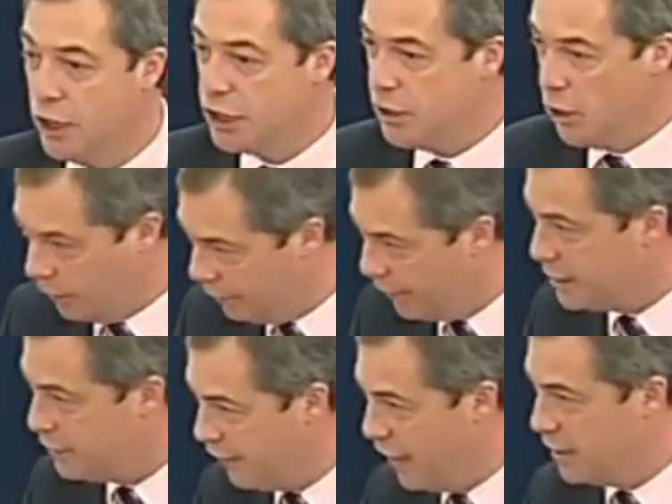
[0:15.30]
Just look at
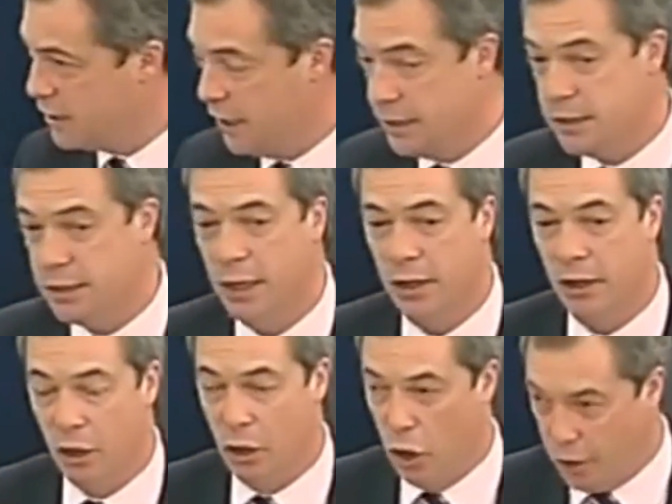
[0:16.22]
these faces.
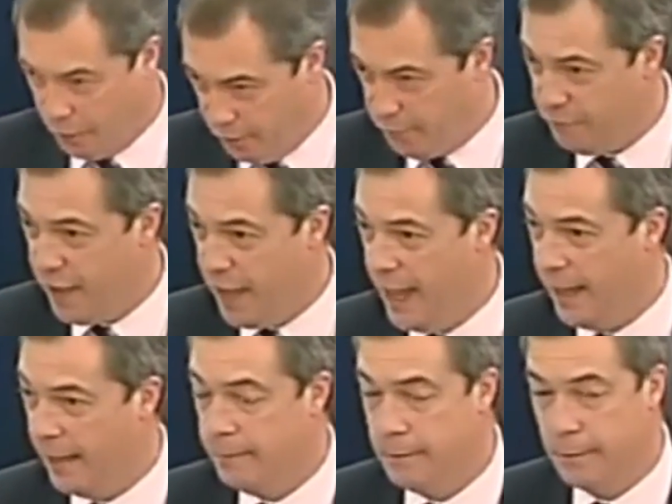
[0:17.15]
Look at the fear.